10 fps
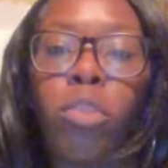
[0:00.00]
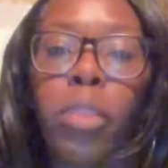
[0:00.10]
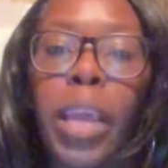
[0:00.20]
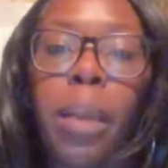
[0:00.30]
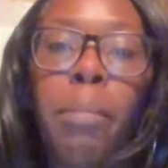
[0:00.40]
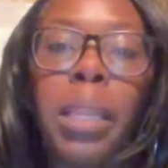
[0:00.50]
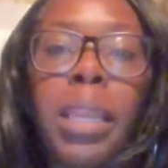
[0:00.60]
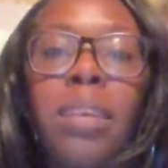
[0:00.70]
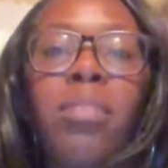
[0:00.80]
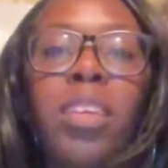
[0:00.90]
So they can be
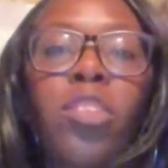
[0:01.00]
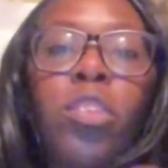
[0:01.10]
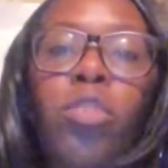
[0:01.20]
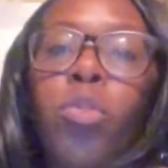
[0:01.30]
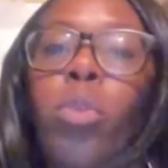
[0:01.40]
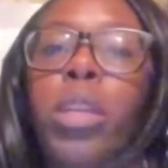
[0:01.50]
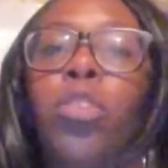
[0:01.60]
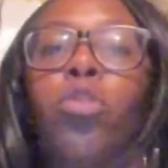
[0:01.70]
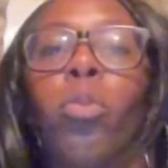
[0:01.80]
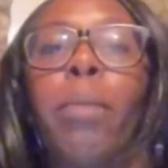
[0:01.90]
listening to the story, and
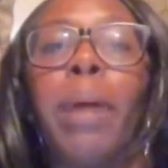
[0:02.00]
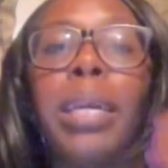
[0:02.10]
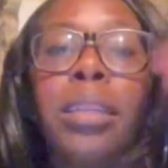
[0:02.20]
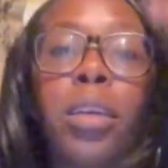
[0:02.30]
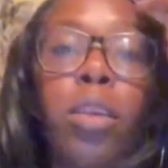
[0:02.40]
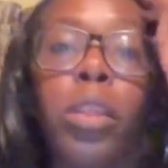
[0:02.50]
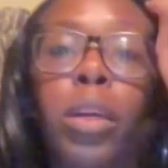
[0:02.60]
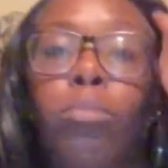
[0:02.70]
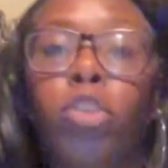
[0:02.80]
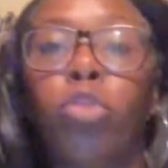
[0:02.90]
the story might tell
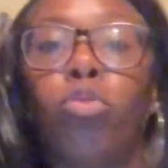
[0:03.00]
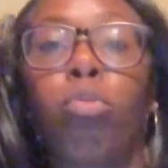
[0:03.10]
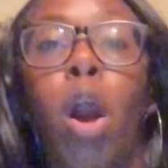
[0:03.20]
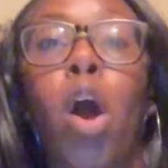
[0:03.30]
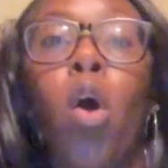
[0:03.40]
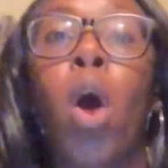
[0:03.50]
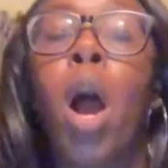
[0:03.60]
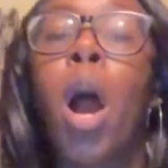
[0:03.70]
them to draw